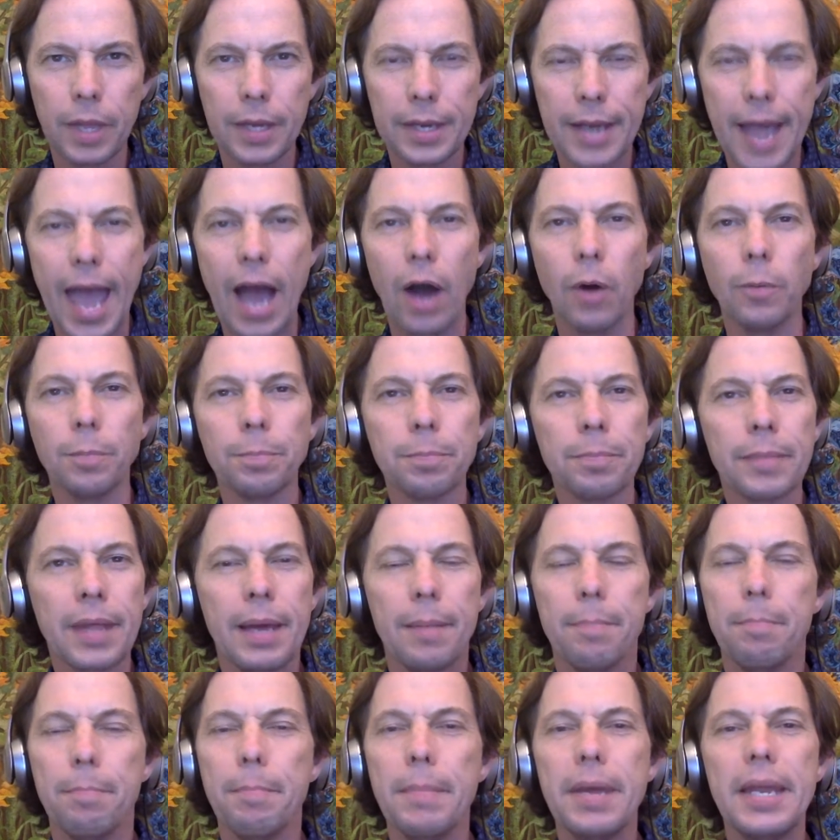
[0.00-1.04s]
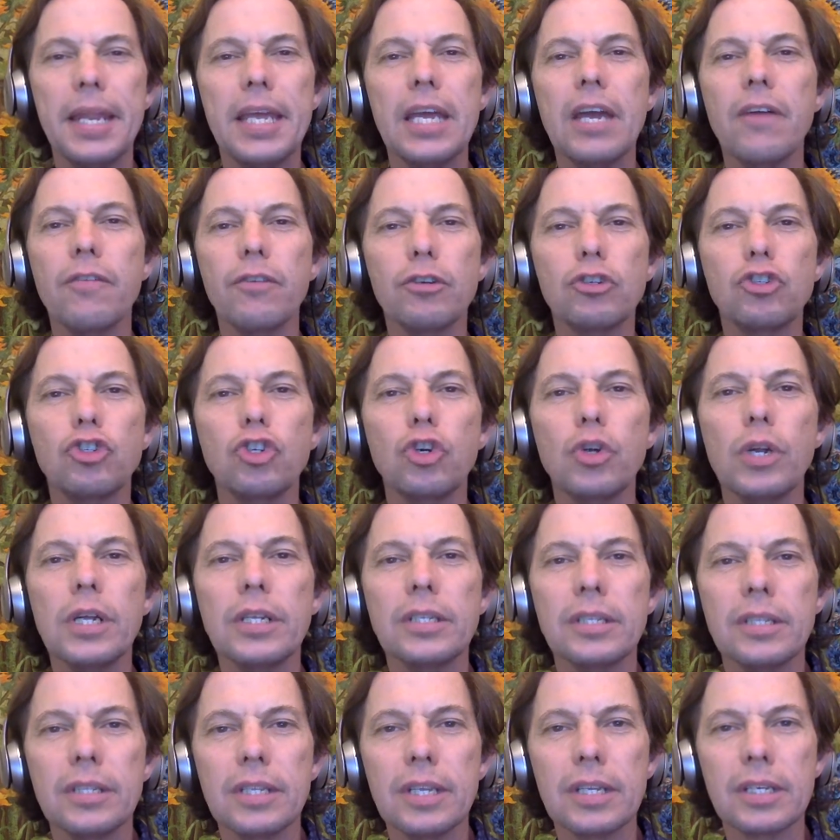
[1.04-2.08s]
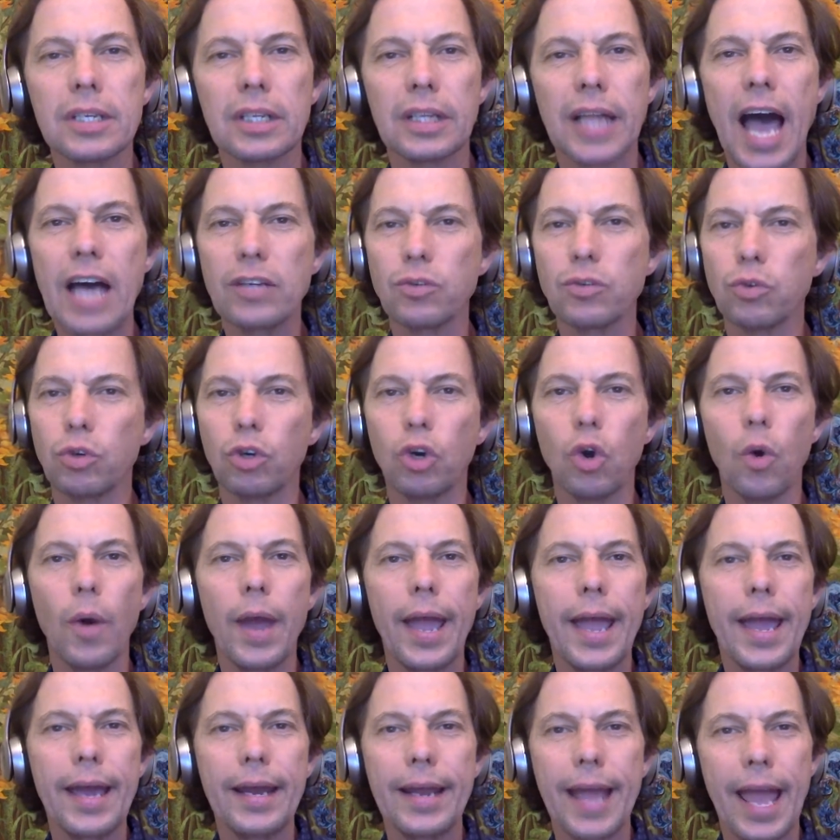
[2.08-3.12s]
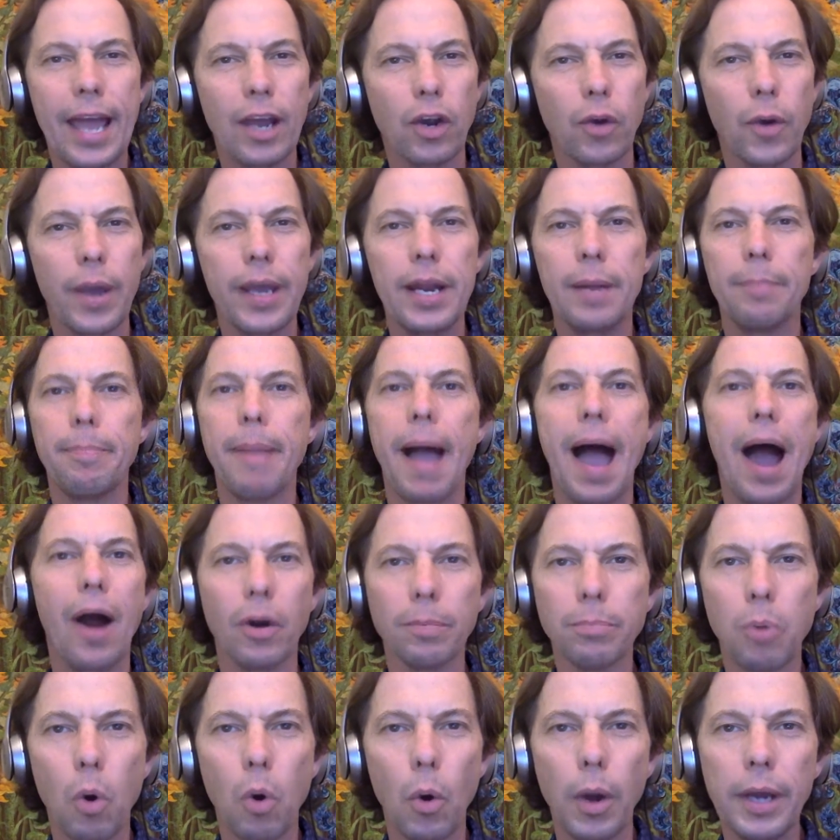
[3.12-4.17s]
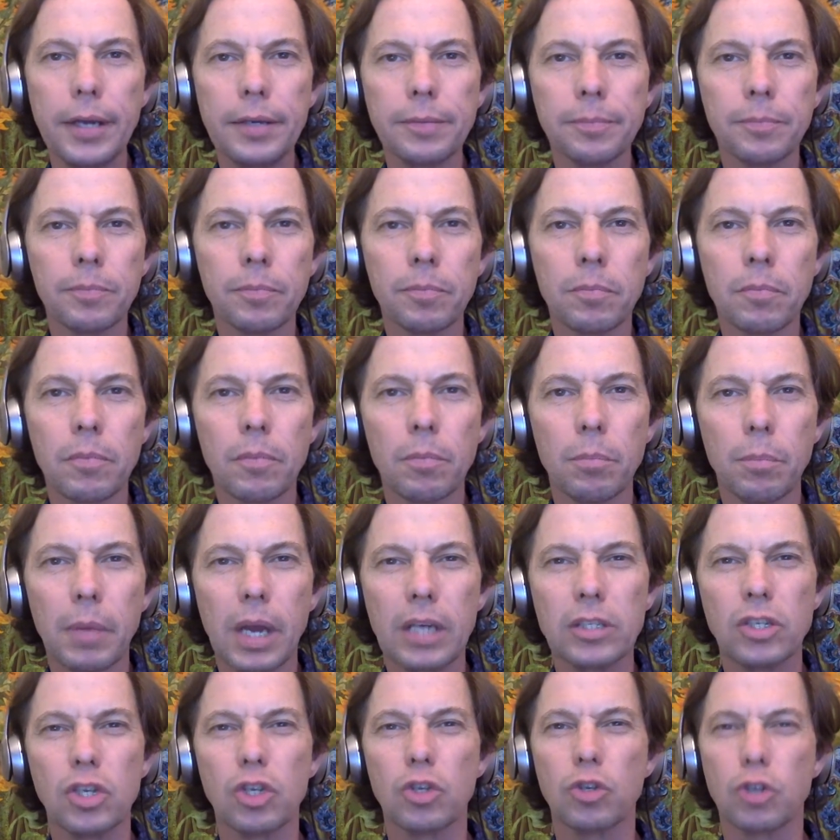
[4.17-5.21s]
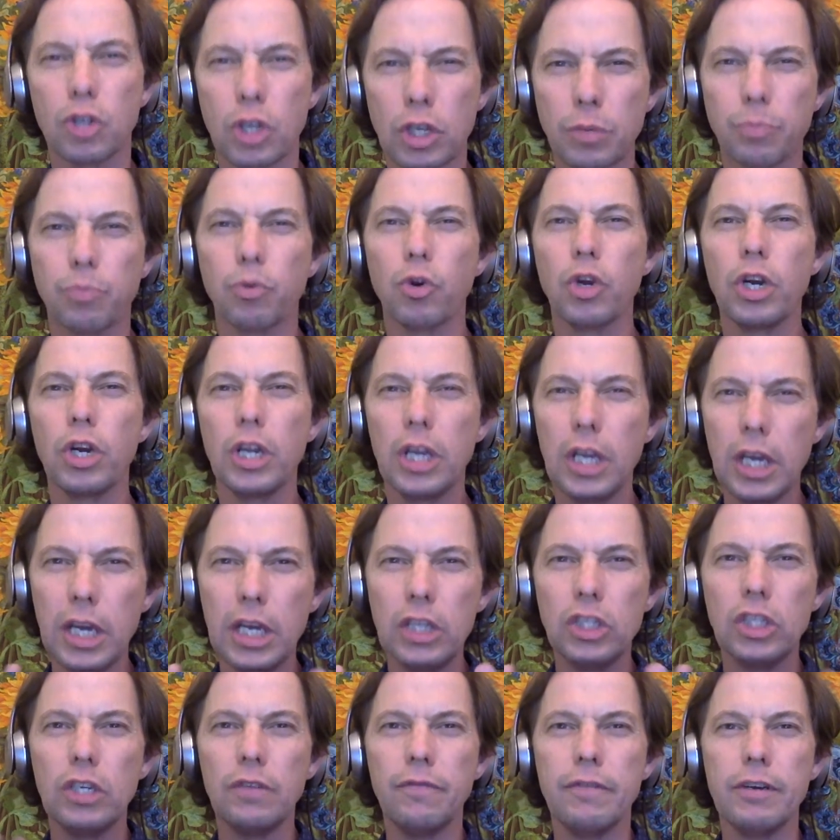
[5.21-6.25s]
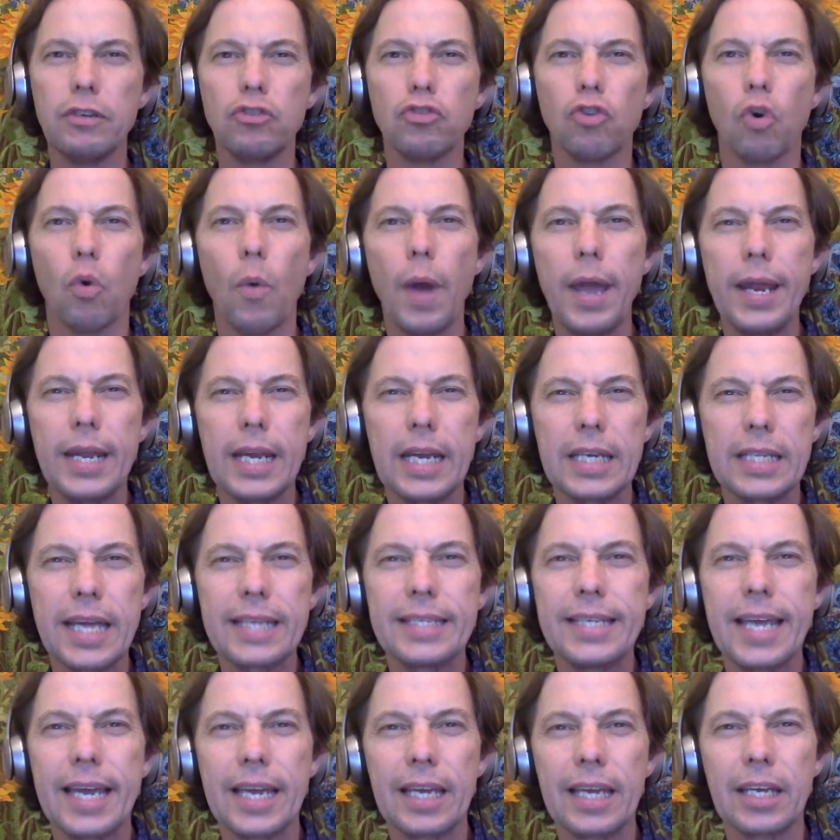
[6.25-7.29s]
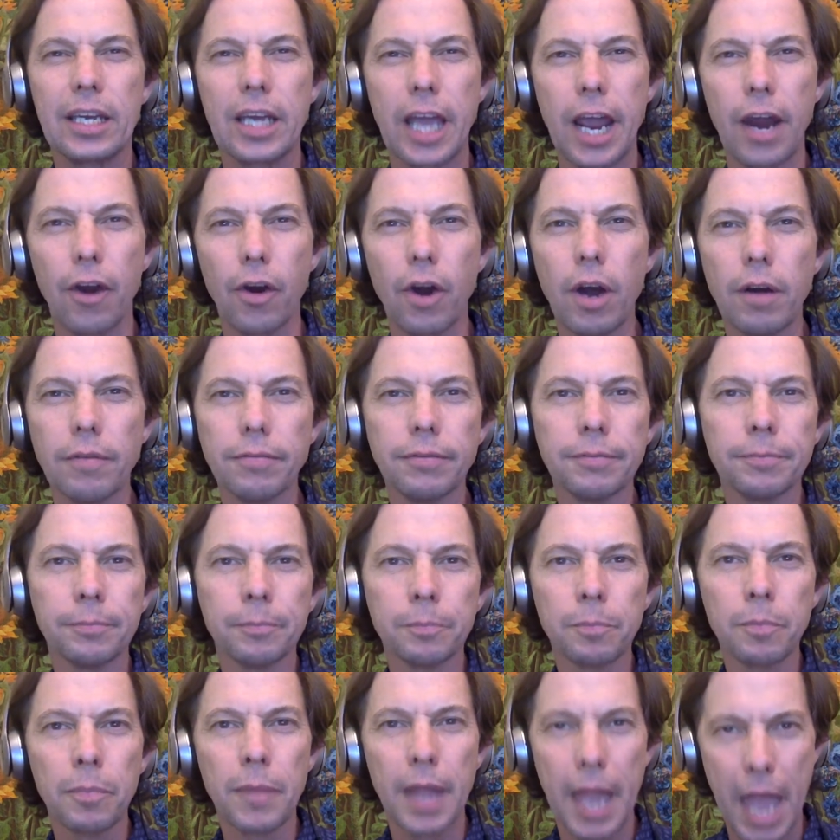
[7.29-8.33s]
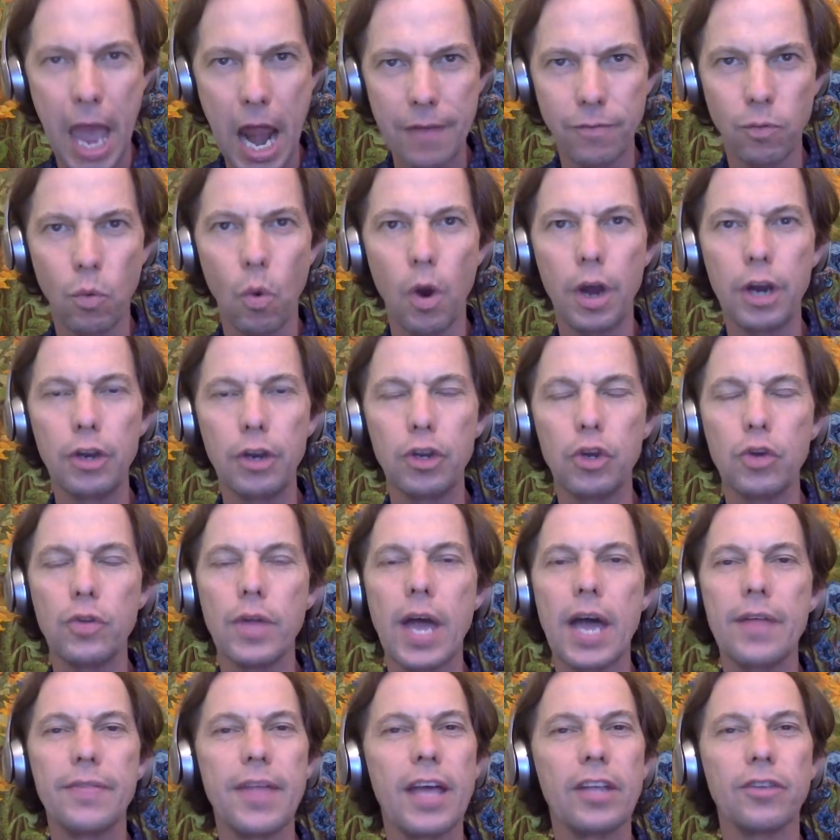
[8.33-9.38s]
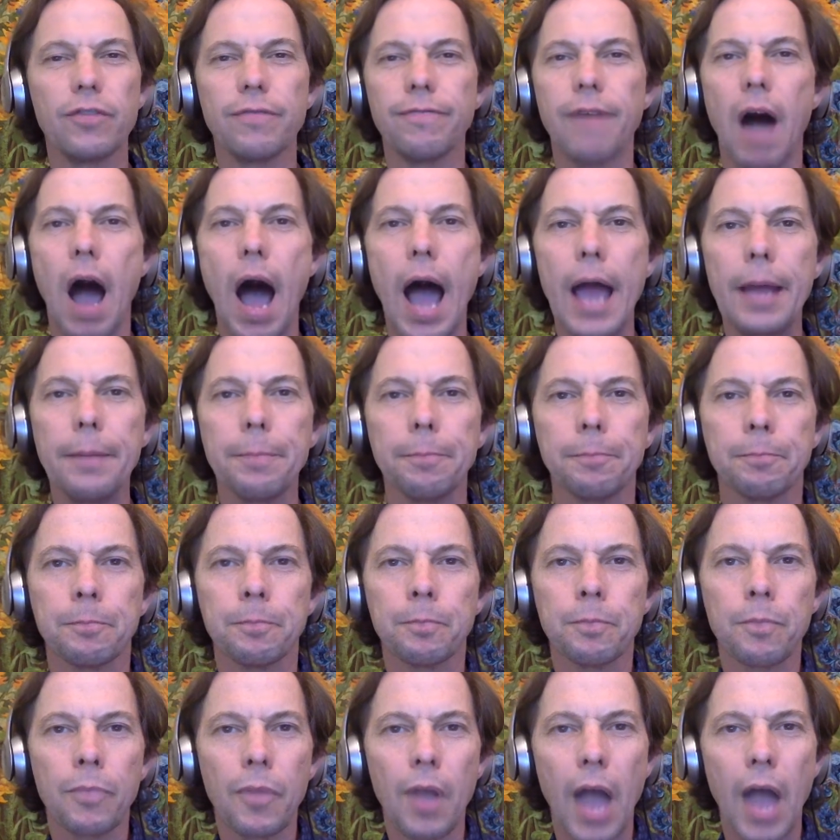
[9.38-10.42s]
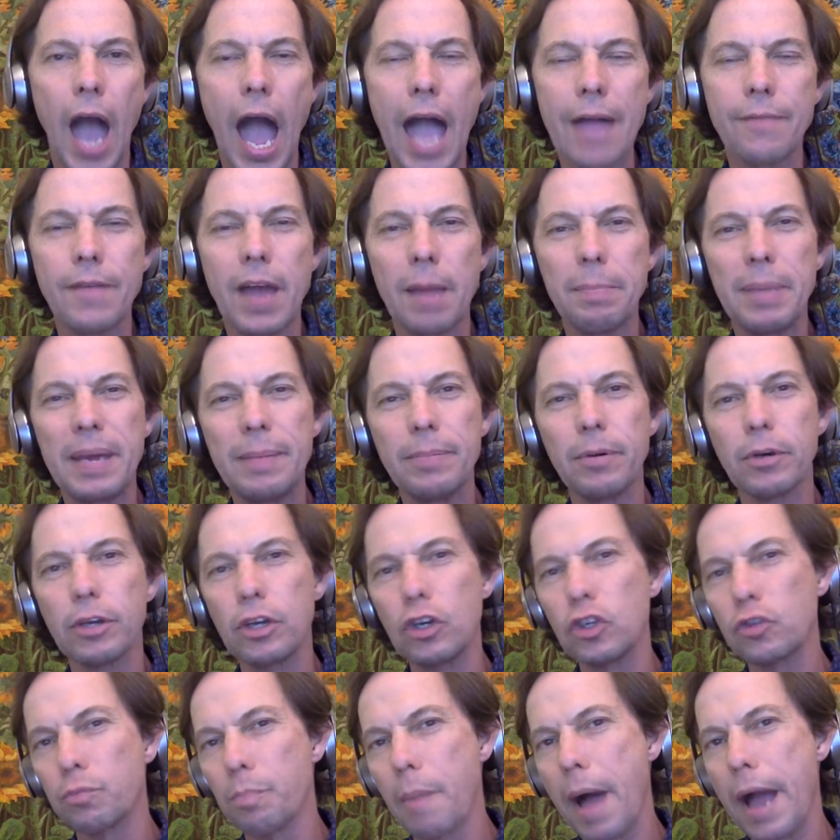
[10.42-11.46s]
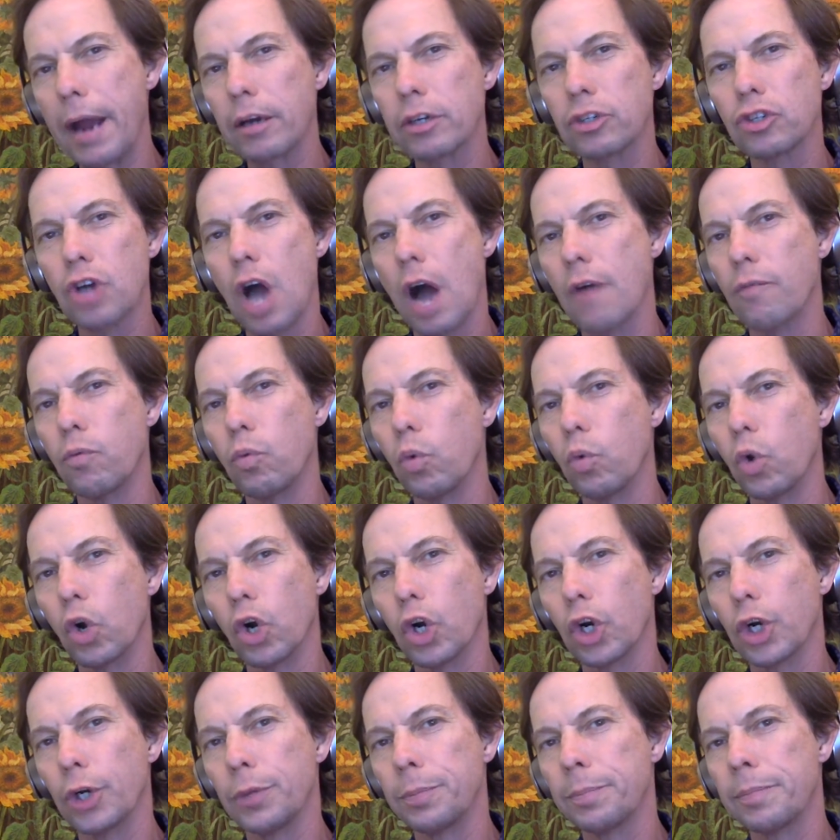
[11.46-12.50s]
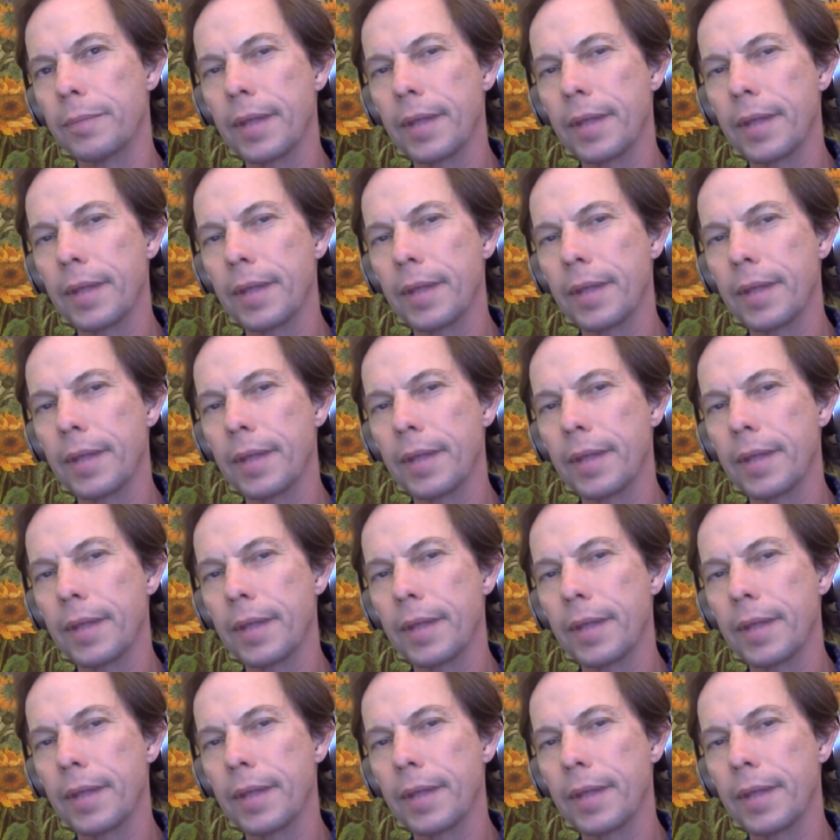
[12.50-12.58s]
Now, many of the students in this class will go ahead and create a PowerPoint. It's a pretty easy visual way to get that taken care of. And if you want to do that, that's fine. I've had people use Microsoft Word.